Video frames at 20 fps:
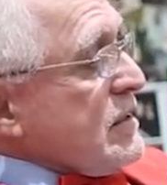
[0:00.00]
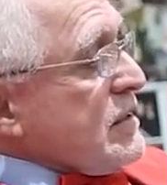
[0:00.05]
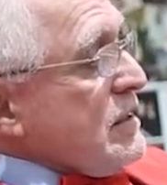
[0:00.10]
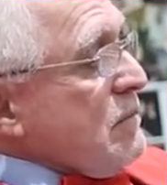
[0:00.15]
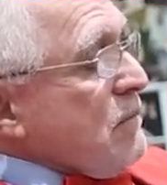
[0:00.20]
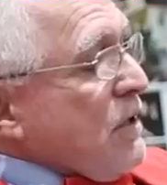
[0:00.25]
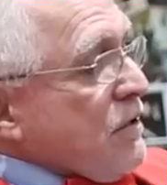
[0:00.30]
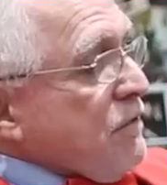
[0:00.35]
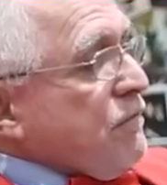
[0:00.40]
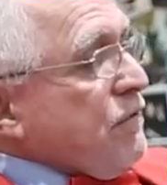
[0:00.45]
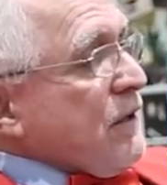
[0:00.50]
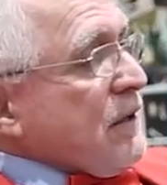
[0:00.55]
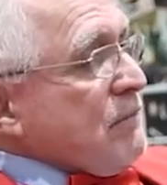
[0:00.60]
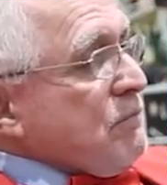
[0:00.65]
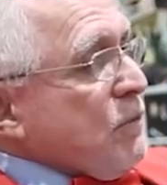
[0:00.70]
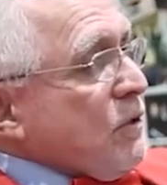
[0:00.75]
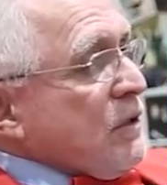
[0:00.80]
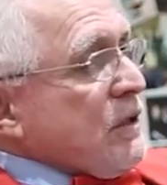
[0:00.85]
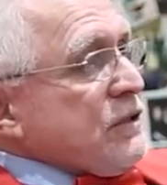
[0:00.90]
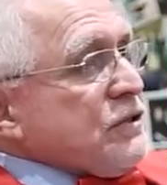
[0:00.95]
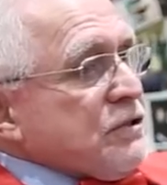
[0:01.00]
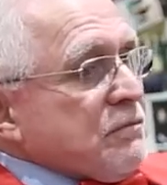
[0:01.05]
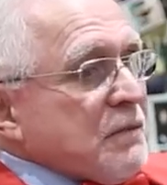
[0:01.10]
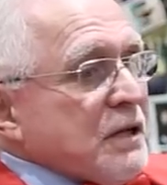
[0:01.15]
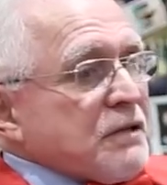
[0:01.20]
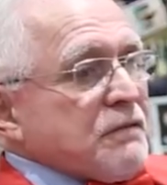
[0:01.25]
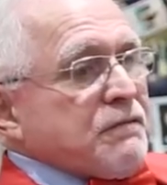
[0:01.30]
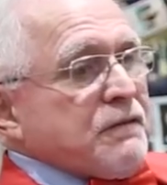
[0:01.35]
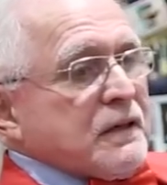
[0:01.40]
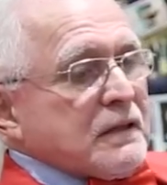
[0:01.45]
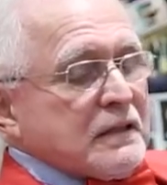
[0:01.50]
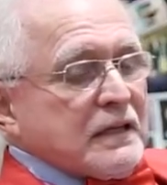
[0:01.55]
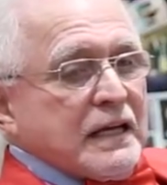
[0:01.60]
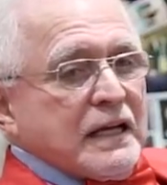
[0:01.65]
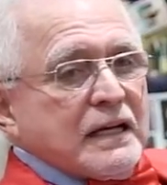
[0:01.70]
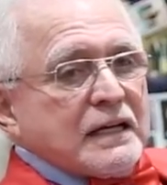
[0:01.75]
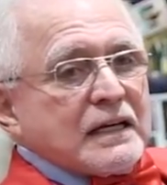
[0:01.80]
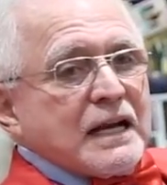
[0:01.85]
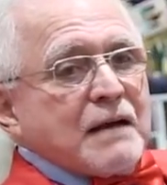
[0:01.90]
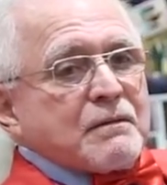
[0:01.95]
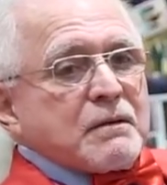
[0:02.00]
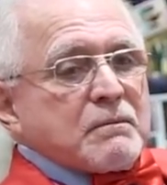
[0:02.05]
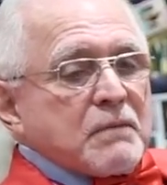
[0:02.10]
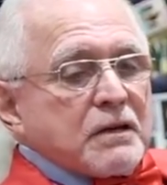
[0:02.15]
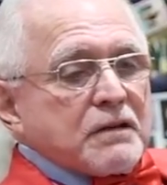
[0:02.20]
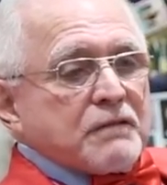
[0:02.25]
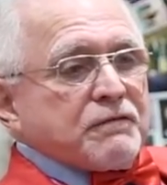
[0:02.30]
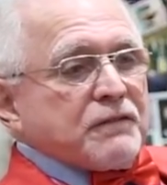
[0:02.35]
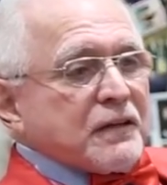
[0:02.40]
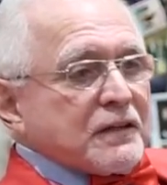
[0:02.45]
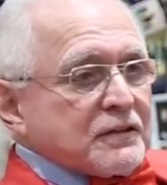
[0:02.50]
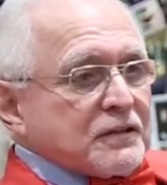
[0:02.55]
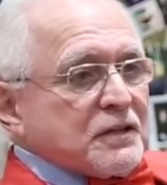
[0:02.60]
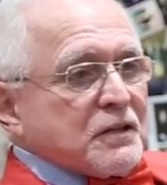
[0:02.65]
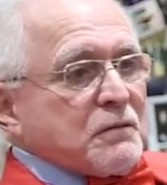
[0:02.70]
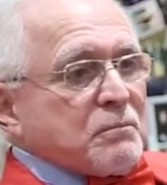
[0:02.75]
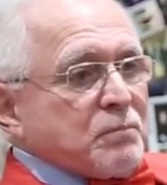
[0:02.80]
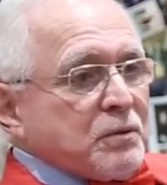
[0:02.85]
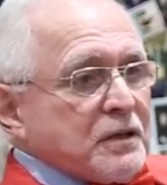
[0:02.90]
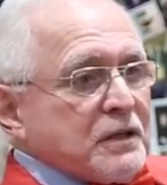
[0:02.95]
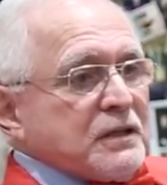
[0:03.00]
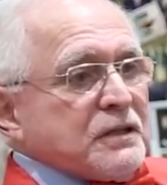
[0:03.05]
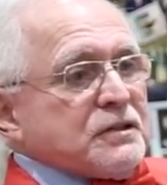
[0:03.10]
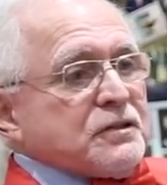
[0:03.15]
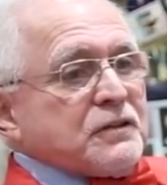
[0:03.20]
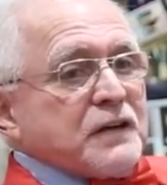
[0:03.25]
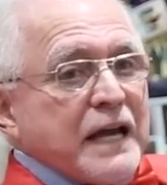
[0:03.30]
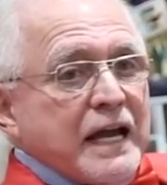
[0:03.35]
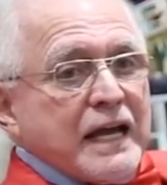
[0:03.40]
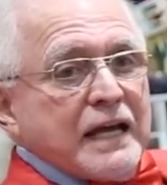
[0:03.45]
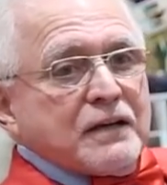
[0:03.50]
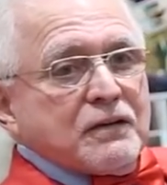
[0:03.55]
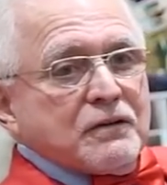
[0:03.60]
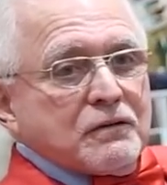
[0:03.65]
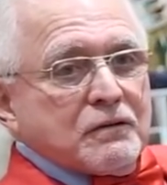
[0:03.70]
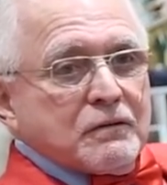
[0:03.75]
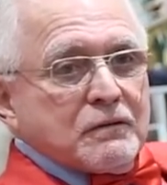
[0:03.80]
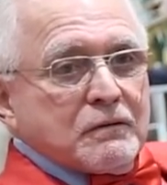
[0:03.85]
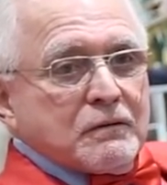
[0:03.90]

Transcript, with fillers: it's a motherfucking bullet in your motherfucking head, and I'm the motherfucker that'll put it in your head.